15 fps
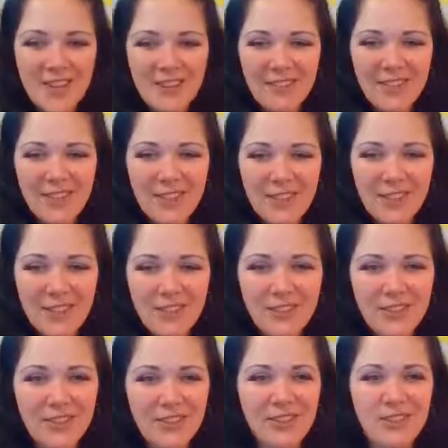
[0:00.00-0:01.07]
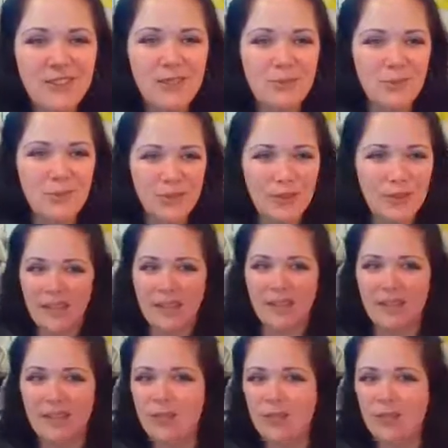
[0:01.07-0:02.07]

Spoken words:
How are you? Good morning.